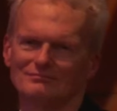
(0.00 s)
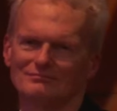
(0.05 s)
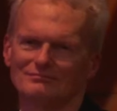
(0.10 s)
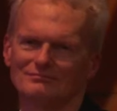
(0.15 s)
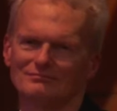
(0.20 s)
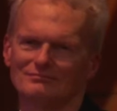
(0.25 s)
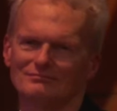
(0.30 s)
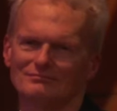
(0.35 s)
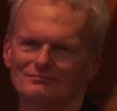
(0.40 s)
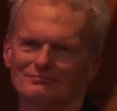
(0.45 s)

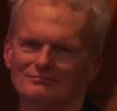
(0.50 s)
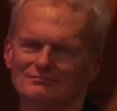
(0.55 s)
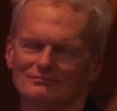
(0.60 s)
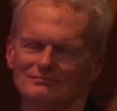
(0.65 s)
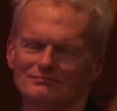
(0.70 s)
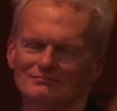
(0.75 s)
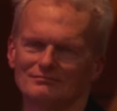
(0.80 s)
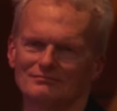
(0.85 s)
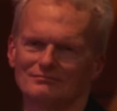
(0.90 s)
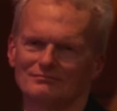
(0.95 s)

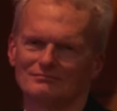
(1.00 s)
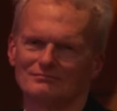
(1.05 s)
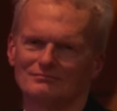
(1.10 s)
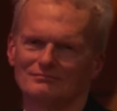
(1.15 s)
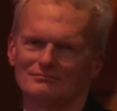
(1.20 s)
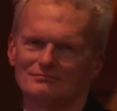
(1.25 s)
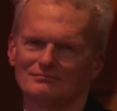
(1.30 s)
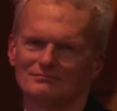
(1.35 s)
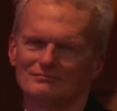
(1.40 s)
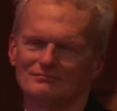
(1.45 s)

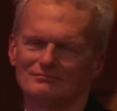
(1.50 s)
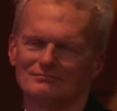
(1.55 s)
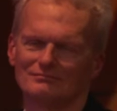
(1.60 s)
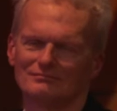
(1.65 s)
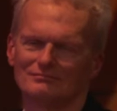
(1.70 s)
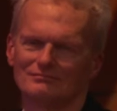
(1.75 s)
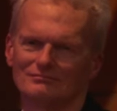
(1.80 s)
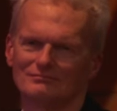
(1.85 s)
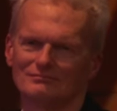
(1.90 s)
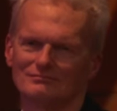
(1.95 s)
(not speaking)